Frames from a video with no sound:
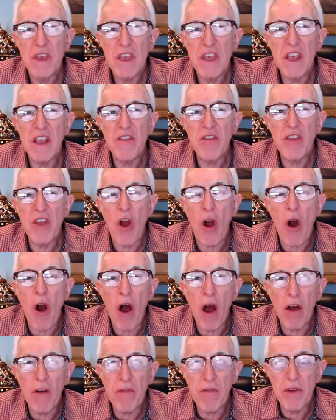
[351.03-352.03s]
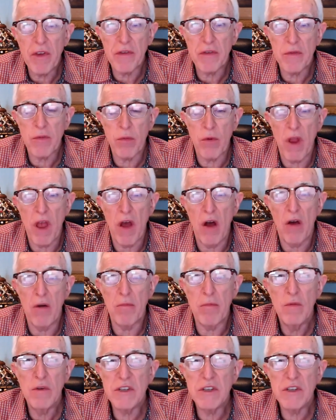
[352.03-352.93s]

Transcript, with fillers: in the office realm,